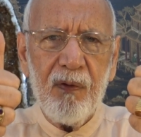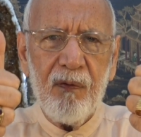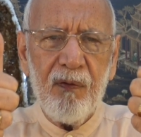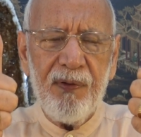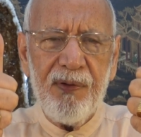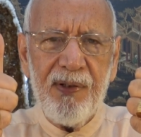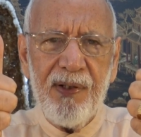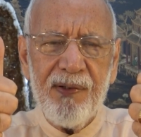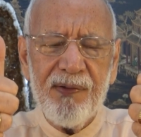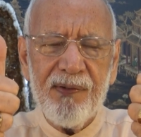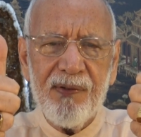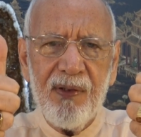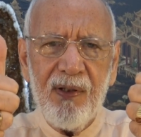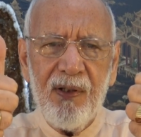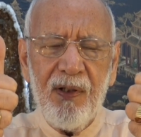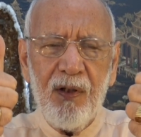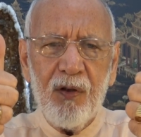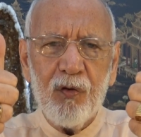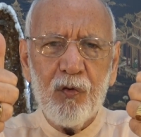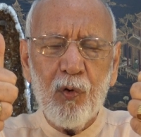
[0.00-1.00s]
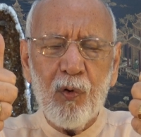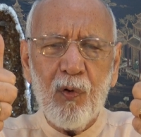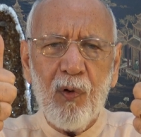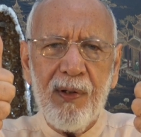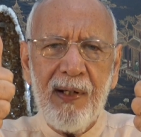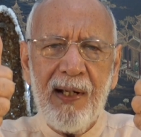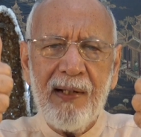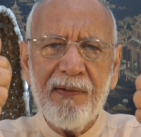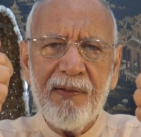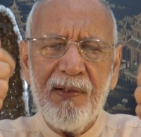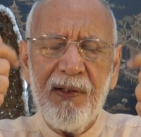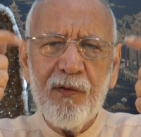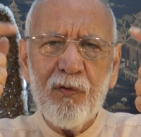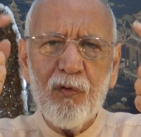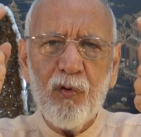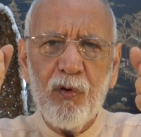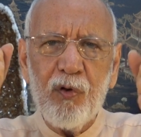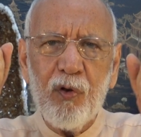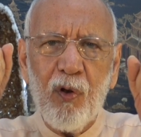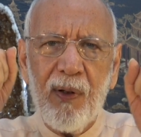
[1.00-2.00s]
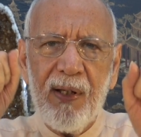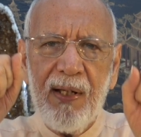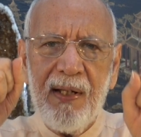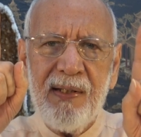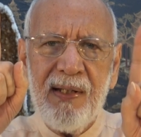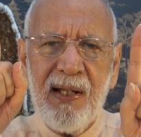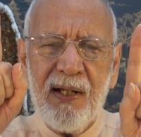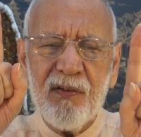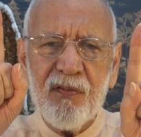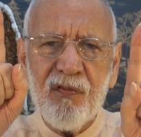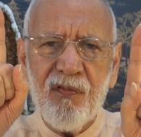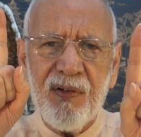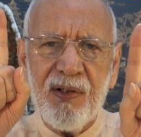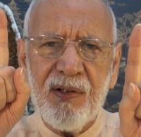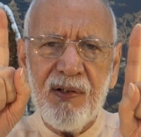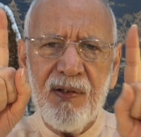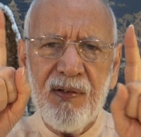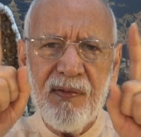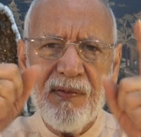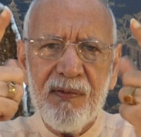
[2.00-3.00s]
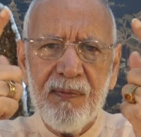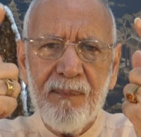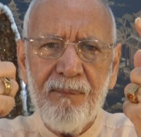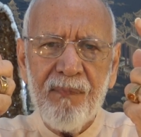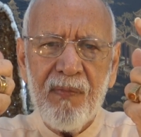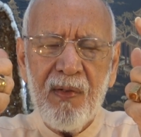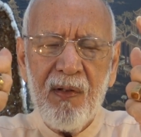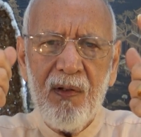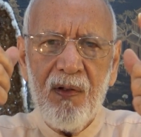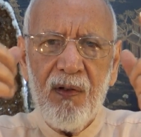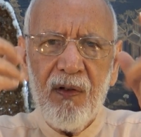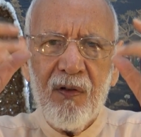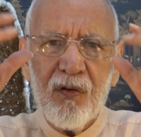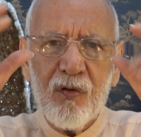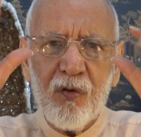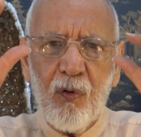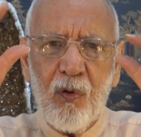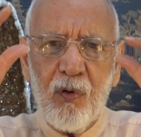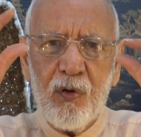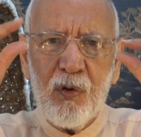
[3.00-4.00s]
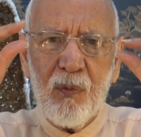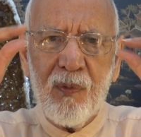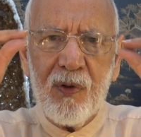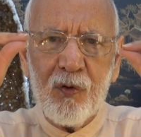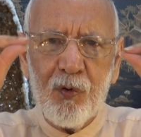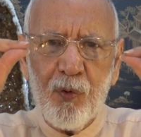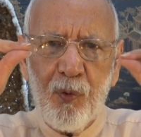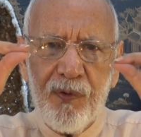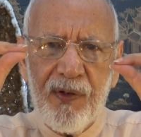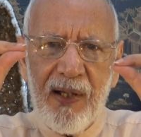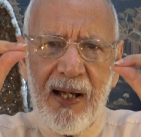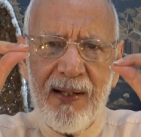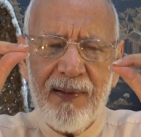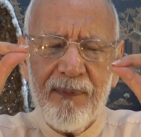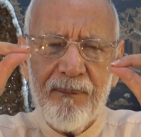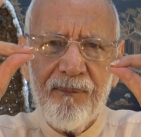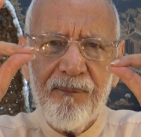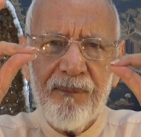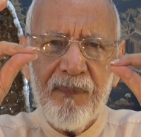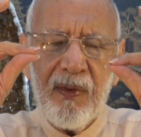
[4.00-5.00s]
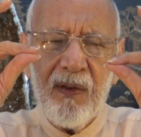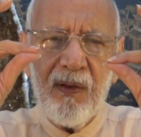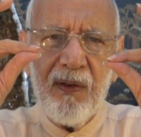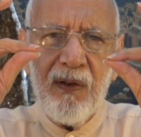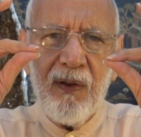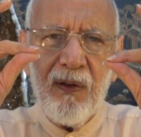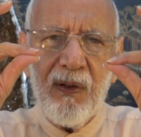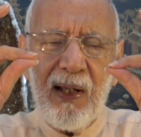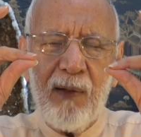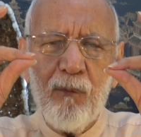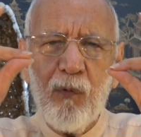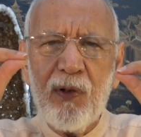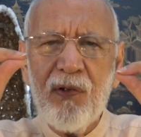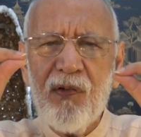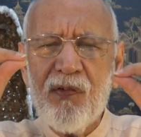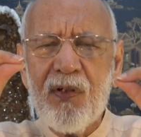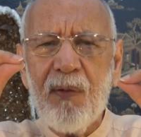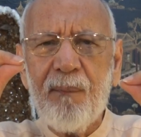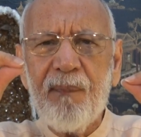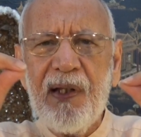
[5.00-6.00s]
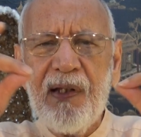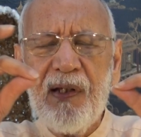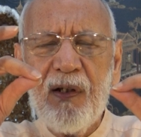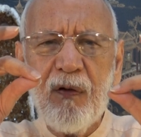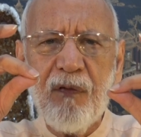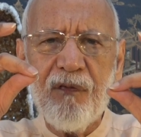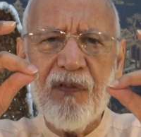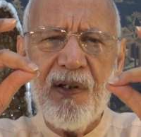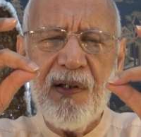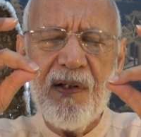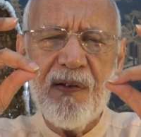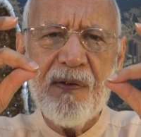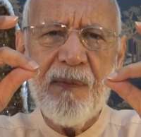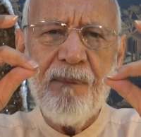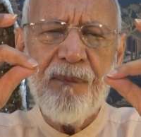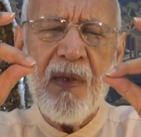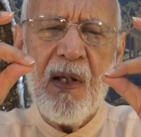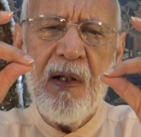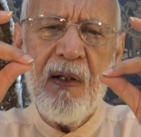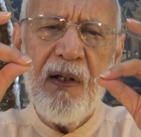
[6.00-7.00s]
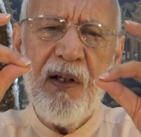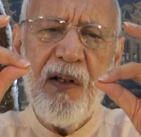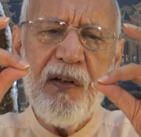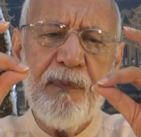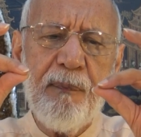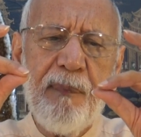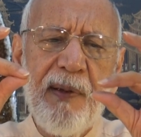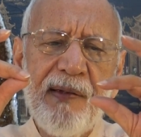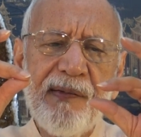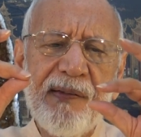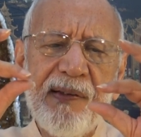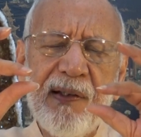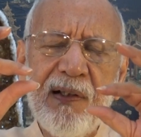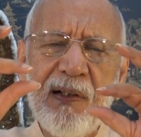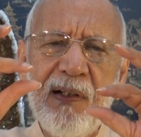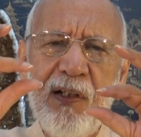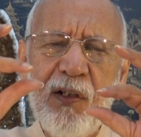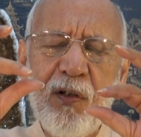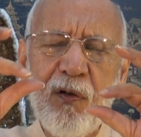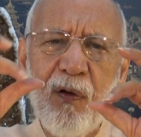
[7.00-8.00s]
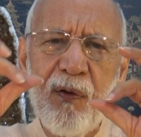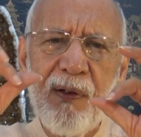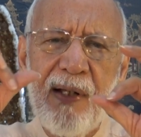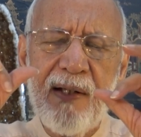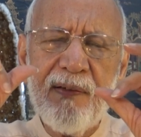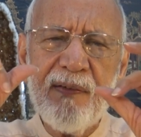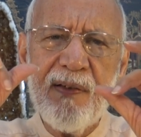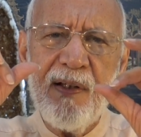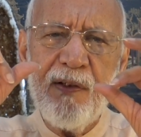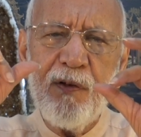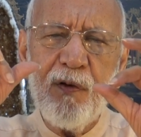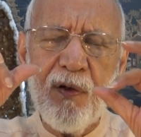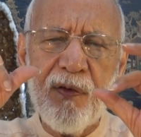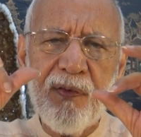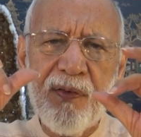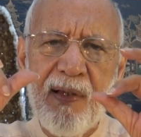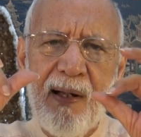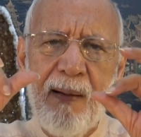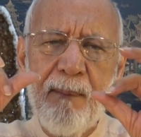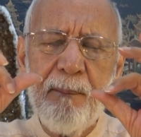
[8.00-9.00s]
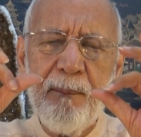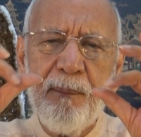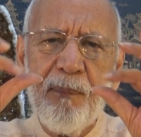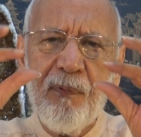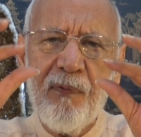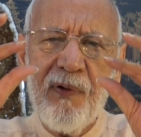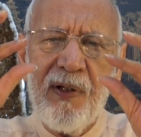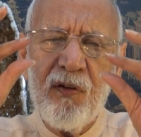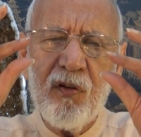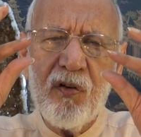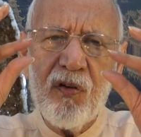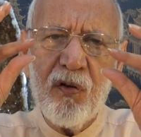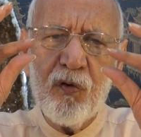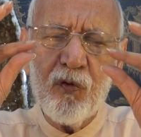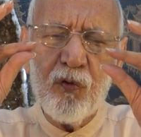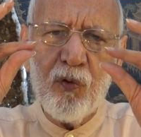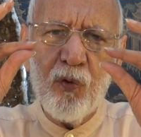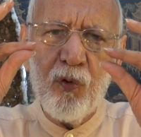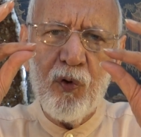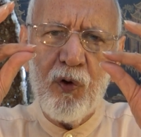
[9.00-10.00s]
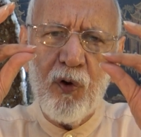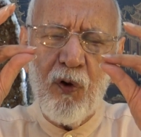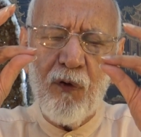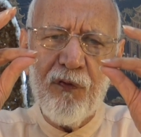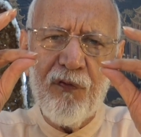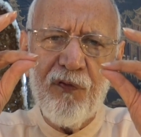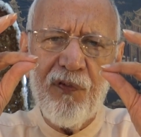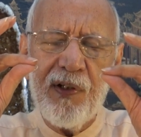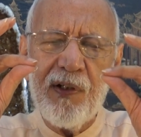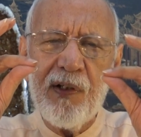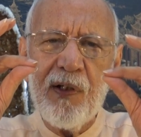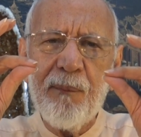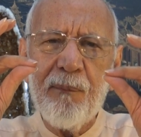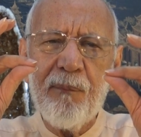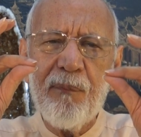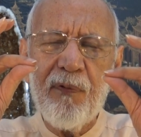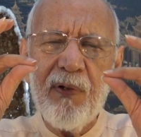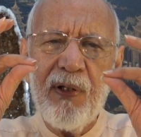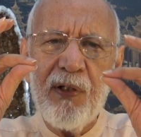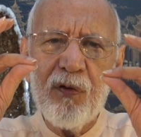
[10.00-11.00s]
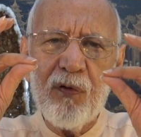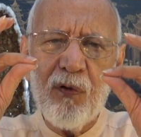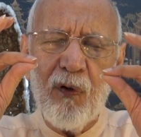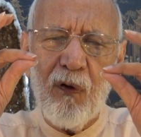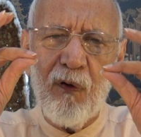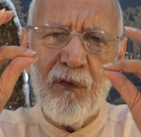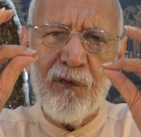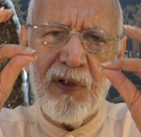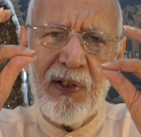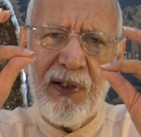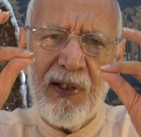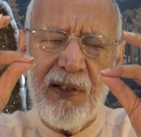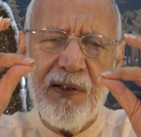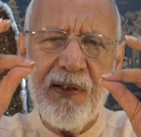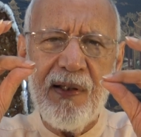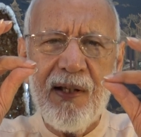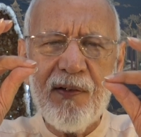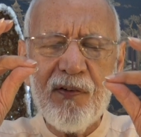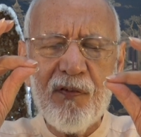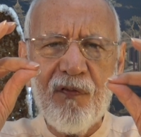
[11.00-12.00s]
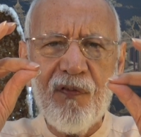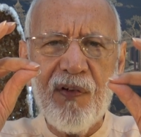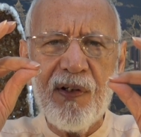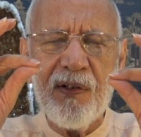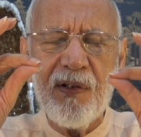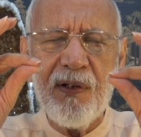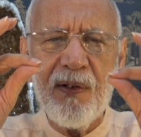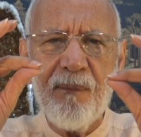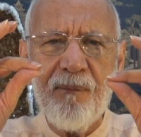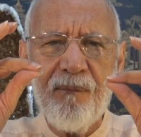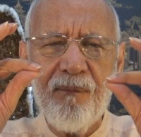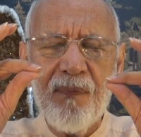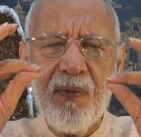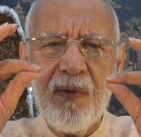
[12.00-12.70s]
This, to connect it to your index fingers. So you will do that. And what is the meaning of this? It's basically connecting your thumbprint to your fingerprint of the index finger.